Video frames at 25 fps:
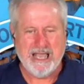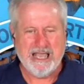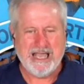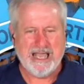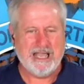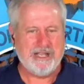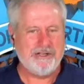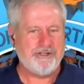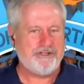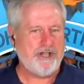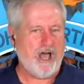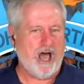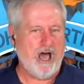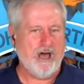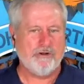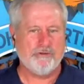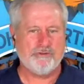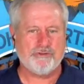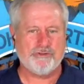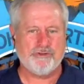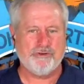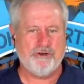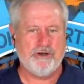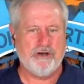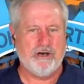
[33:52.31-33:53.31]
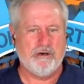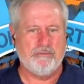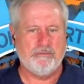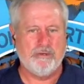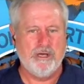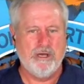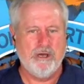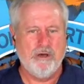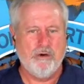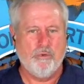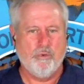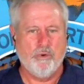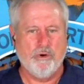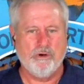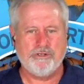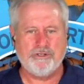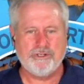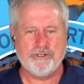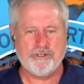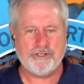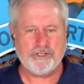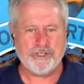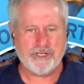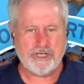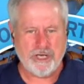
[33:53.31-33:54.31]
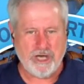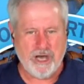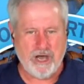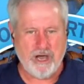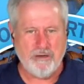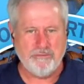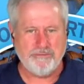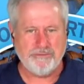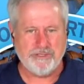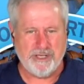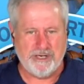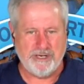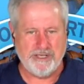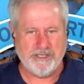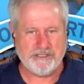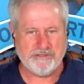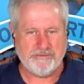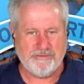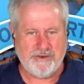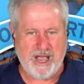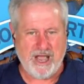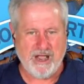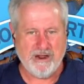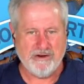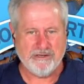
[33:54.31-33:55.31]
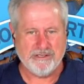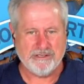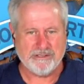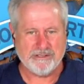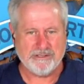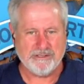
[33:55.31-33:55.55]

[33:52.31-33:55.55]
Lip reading: and Donald Trump were to succumb to this virus,